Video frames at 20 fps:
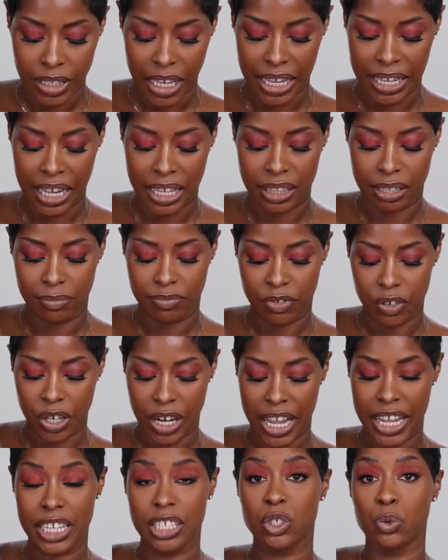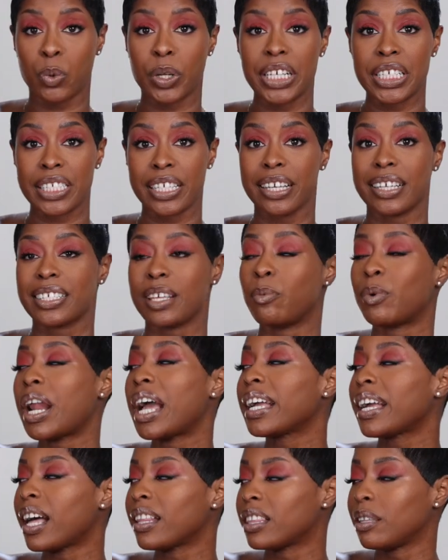I got them for 826. And when
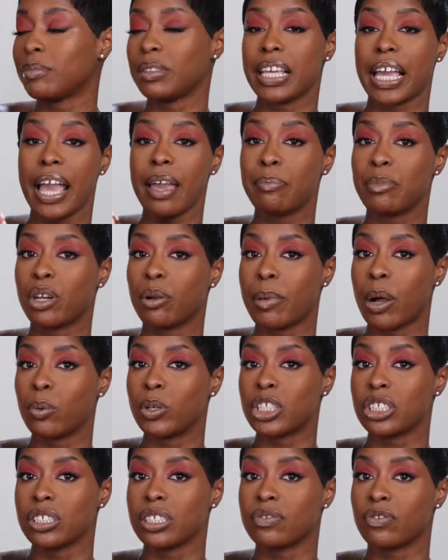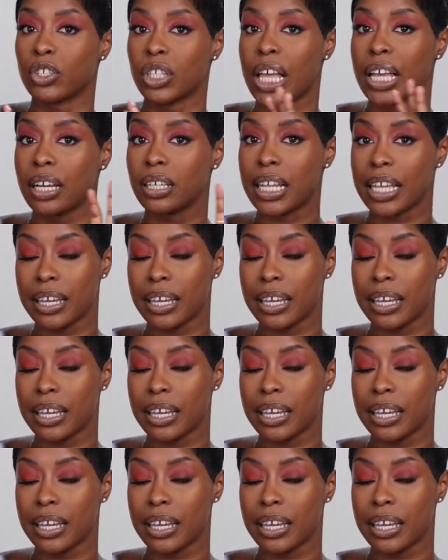I got them, they had been on my wish list for like,